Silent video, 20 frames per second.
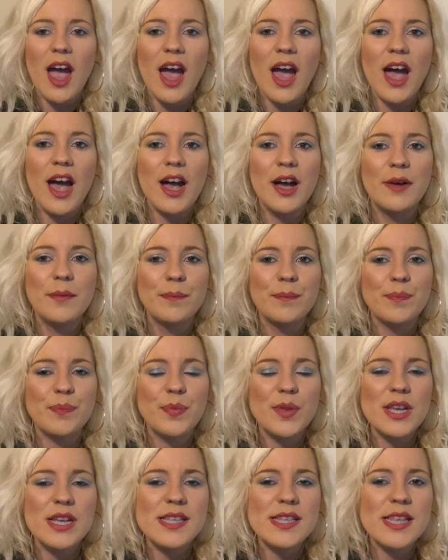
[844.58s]

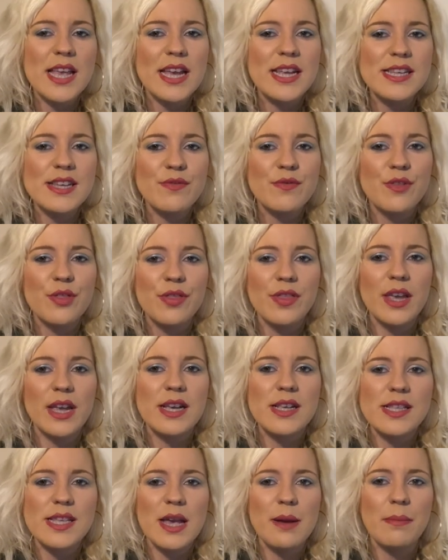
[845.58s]
saying different
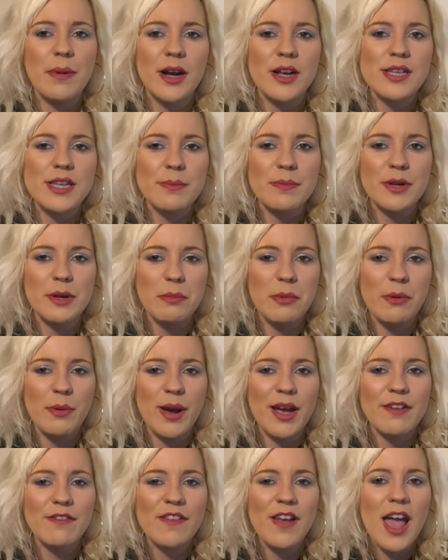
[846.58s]
things about
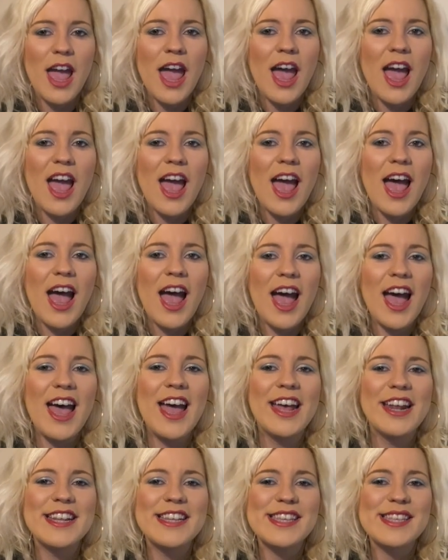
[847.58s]
WWF,
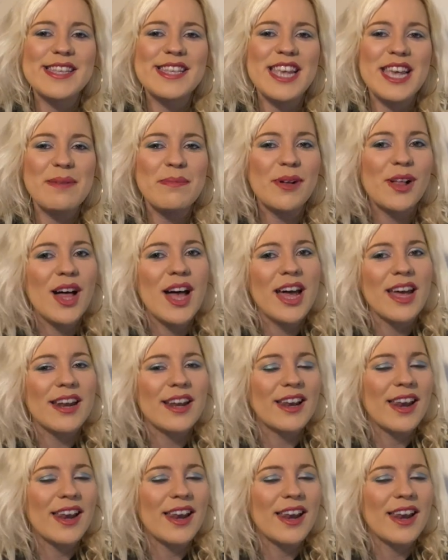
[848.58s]
and Sable had a